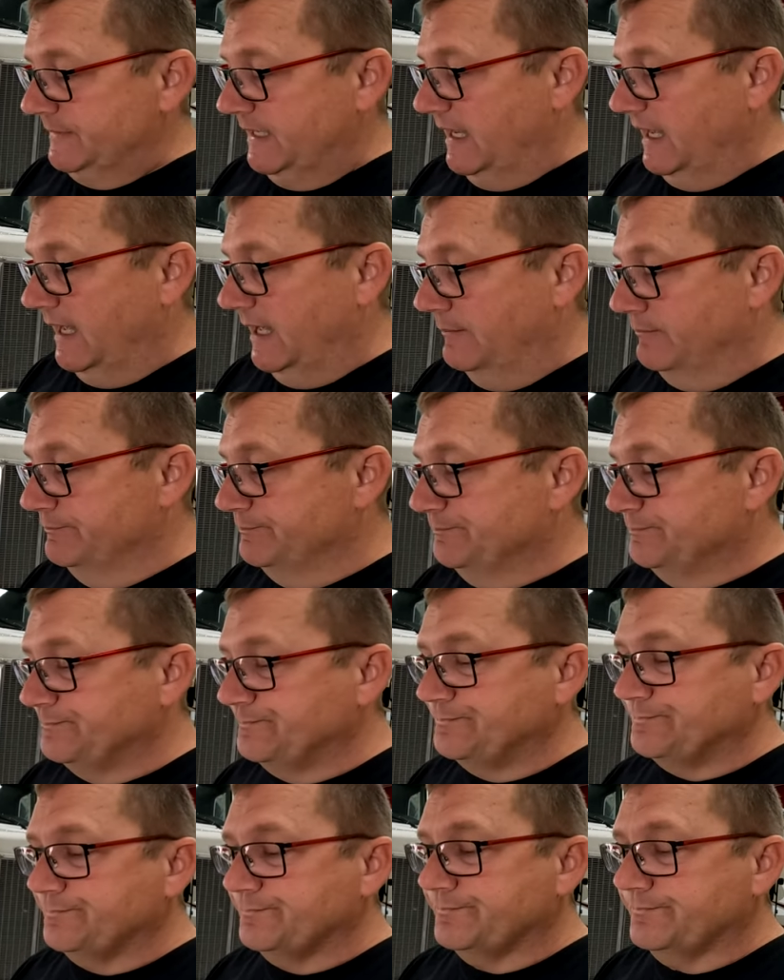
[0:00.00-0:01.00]

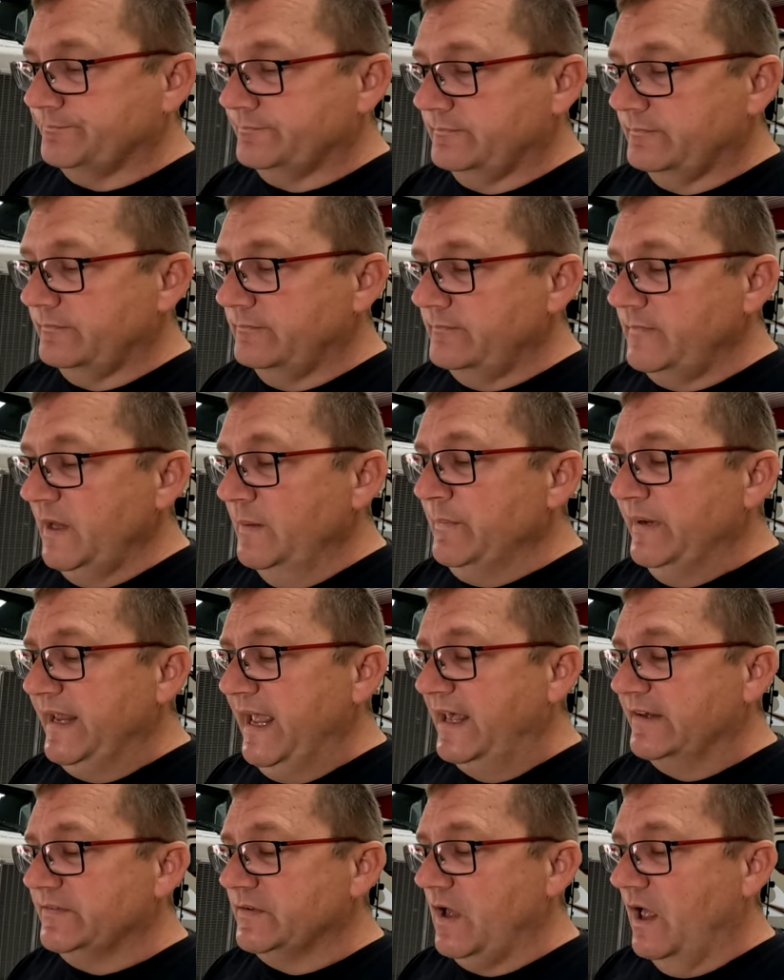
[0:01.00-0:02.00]
but
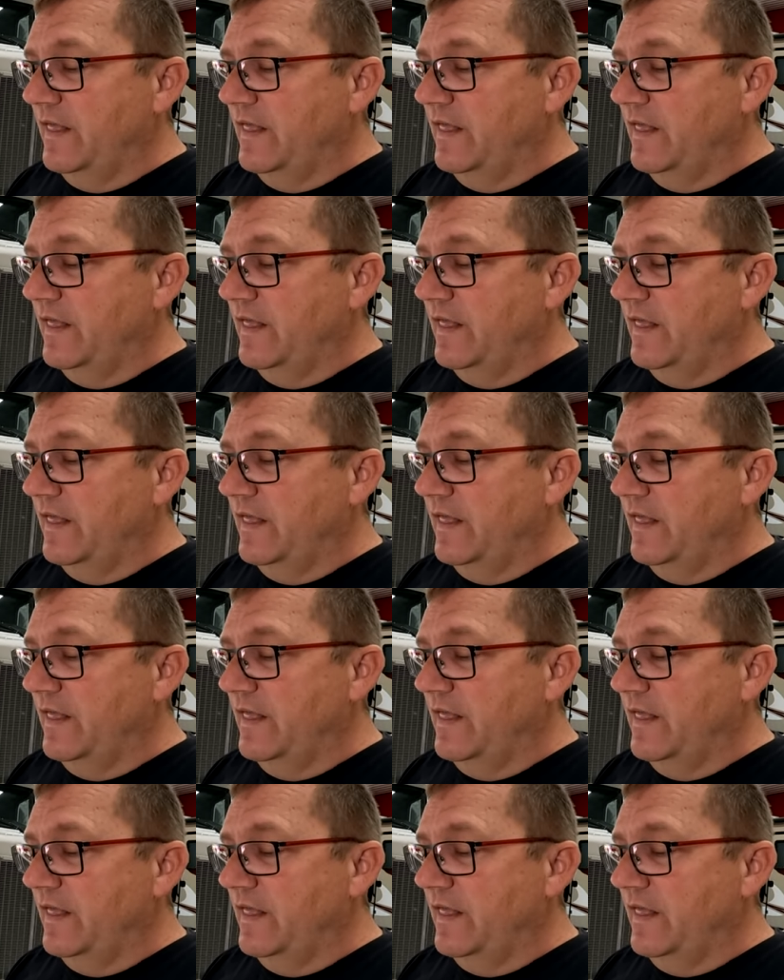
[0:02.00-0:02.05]
yes,